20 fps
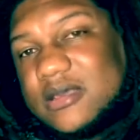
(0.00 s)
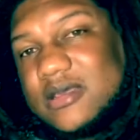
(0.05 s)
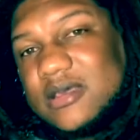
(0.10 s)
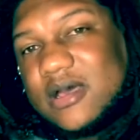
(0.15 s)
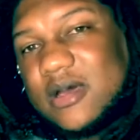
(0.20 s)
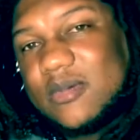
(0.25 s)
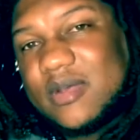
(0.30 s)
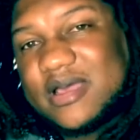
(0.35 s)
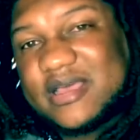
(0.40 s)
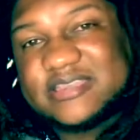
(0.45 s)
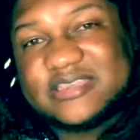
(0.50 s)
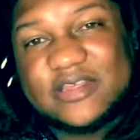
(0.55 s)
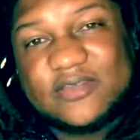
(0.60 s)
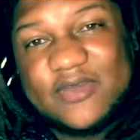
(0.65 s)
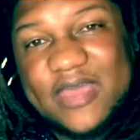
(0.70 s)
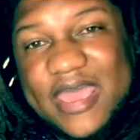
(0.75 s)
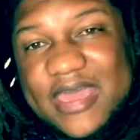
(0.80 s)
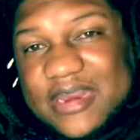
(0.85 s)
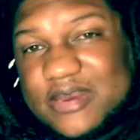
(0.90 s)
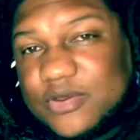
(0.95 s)
Like I said, I've
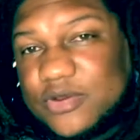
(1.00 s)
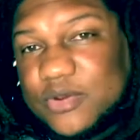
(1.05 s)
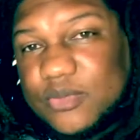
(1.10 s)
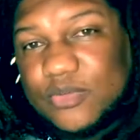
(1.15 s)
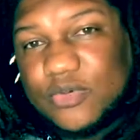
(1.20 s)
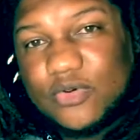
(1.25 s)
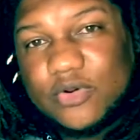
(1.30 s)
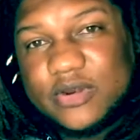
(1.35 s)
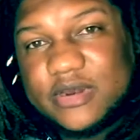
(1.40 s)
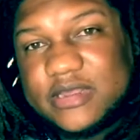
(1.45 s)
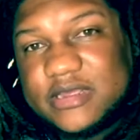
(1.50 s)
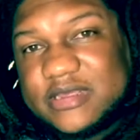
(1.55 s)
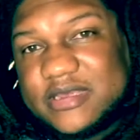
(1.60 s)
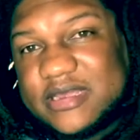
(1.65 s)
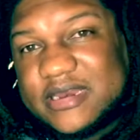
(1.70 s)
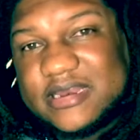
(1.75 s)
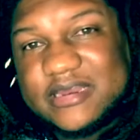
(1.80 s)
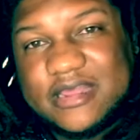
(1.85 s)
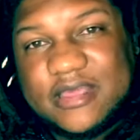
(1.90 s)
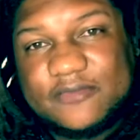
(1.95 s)
had it in the morning and
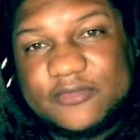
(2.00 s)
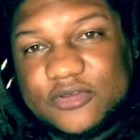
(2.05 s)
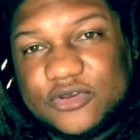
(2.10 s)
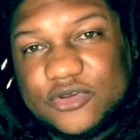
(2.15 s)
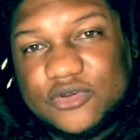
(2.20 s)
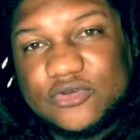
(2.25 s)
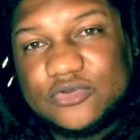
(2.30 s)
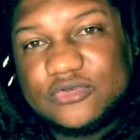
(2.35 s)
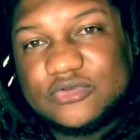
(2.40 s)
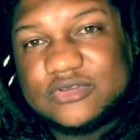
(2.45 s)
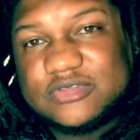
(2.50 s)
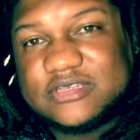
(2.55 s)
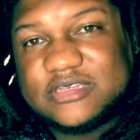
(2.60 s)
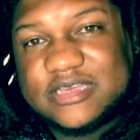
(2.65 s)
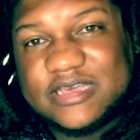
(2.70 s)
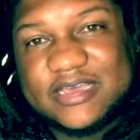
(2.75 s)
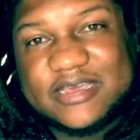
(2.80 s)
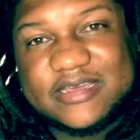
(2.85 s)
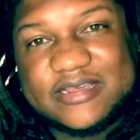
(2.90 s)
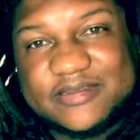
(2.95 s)
in the afternoons,
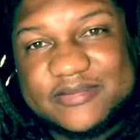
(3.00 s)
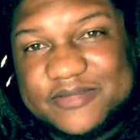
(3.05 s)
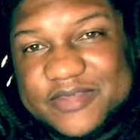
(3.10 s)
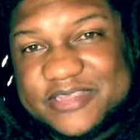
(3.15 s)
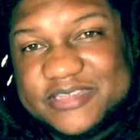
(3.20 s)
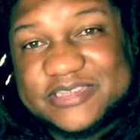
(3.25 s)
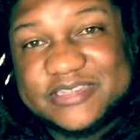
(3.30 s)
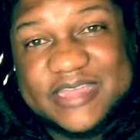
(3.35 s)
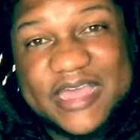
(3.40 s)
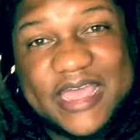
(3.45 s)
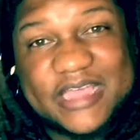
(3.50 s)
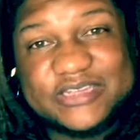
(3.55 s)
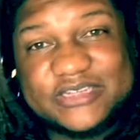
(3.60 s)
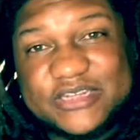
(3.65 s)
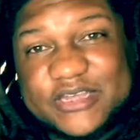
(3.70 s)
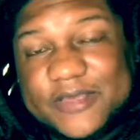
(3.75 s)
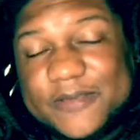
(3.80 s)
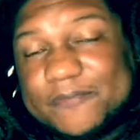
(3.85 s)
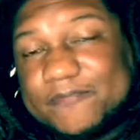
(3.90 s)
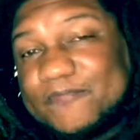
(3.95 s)
and this is
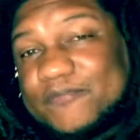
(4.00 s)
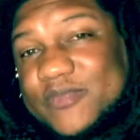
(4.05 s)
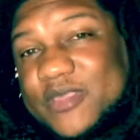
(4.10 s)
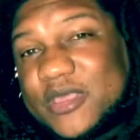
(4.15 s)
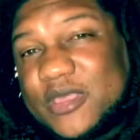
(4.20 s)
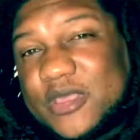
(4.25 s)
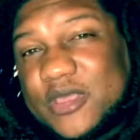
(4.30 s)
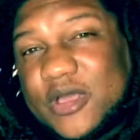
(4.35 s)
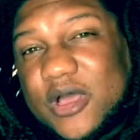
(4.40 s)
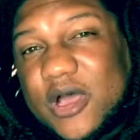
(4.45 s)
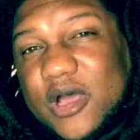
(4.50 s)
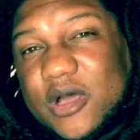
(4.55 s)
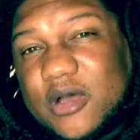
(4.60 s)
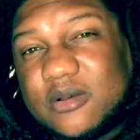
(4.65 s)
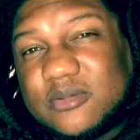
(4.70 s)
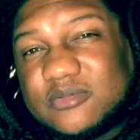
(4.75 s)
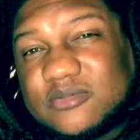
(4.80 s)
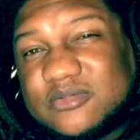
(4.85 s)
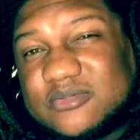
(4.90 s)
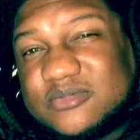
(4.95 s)
actually
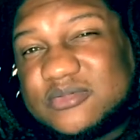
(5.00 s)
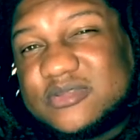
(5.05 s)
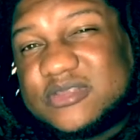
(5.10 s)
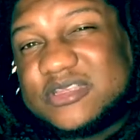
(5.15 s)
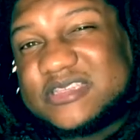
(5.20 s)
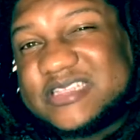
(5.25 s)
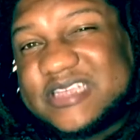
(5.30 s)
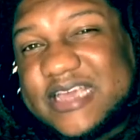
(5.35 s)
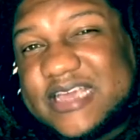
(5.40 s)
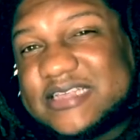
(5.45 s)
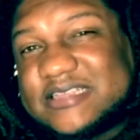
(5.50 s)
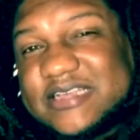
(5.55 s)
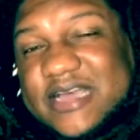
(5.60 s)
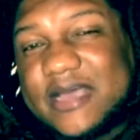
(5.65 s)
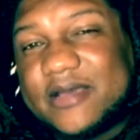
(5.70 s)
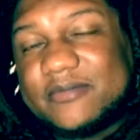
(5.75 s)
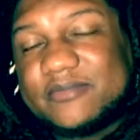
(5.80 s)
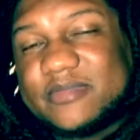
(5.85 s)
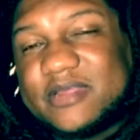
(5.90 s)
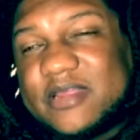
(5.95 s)
the second
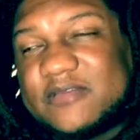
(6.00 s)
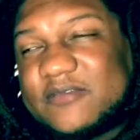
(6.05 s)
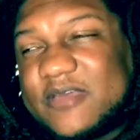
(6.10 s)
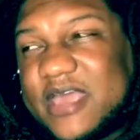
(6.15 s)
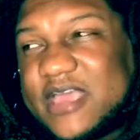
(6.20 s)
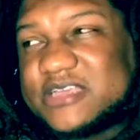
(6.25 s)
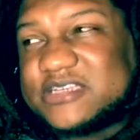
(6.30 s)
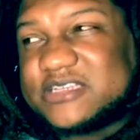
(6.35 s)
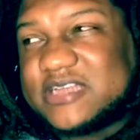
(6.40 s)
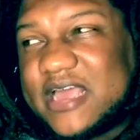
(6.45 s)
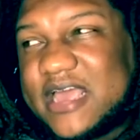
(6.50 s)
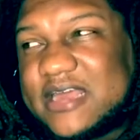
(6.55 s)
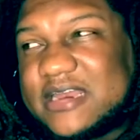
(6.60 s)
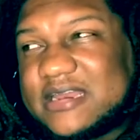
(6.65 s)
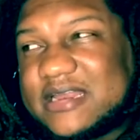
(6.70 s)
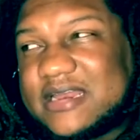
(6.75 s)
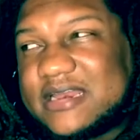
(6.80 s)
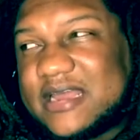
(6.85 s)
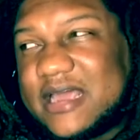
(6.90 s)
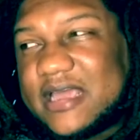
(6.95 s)
time that I've actually had it
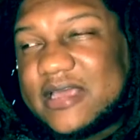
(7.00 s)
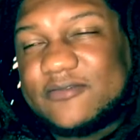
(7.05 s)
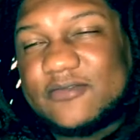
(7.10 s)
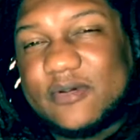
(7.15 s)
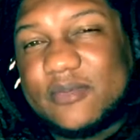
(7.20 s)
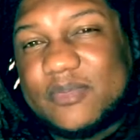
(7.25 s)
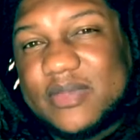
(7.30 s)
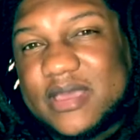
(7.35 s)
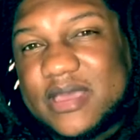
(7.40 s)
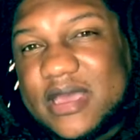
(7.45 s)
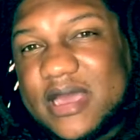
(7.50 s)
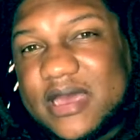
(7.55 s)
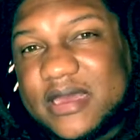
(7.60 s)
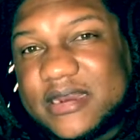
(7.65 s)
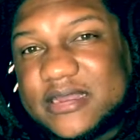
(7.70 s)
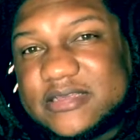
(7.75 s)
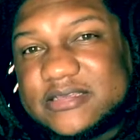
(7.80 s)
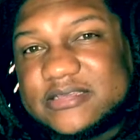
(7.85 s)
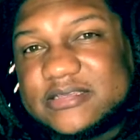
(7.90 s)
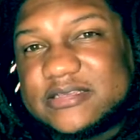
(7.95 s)
at night, if I'm being
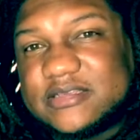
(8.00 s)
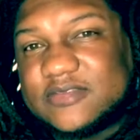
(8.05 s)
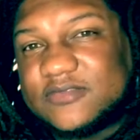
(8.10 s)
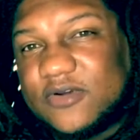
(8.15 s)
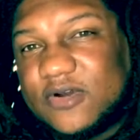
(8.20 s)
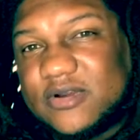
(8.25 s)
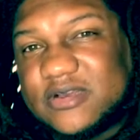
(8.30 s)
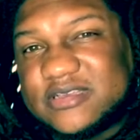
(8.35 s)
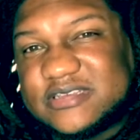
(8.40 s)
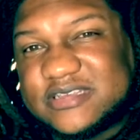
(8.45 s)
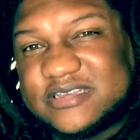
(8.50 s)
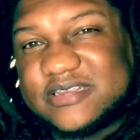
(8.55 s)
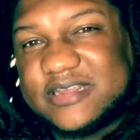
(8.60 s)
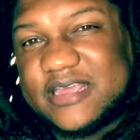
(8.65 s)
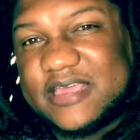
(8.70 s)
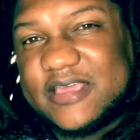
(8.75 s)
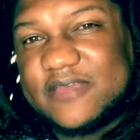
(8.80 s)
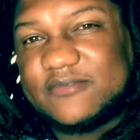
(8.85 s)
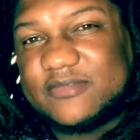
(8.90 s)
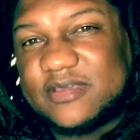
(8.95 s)
honest, as far as the
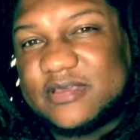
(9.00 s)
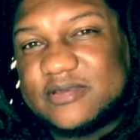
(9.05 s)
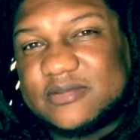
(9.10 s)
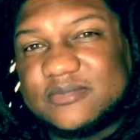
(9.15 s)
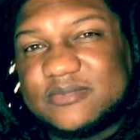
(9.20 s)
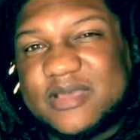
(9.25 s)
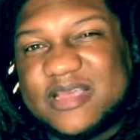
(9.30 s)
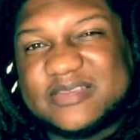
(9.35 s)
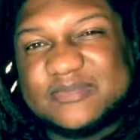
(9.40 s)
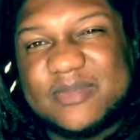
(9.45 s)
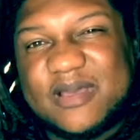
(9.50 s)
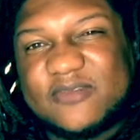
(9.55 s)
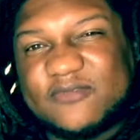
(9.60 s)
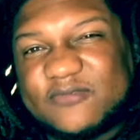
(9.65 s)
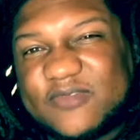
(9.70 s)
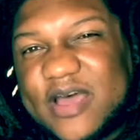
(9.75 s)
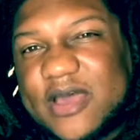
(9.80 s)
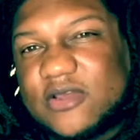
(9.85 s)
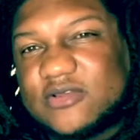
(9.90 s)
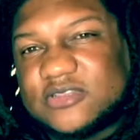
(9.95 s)
evening as my
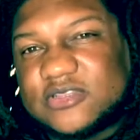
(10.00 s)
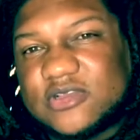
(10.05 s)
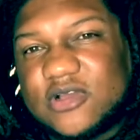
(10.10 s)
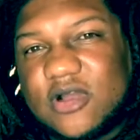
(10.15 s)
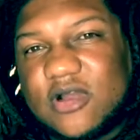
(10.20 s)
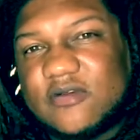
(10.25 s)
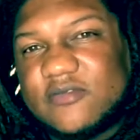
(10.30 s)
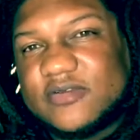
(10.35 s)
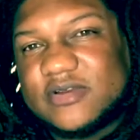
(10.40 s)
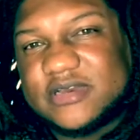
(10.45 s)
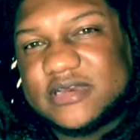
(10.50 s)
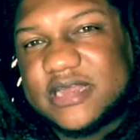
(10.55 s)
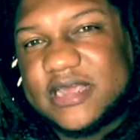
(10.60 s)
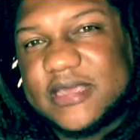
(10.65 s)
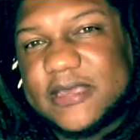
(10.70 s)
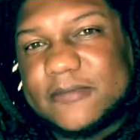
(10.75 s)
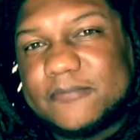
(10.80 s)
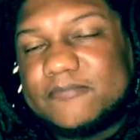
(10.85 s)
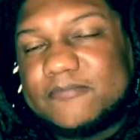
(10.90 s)
final cigar for the day.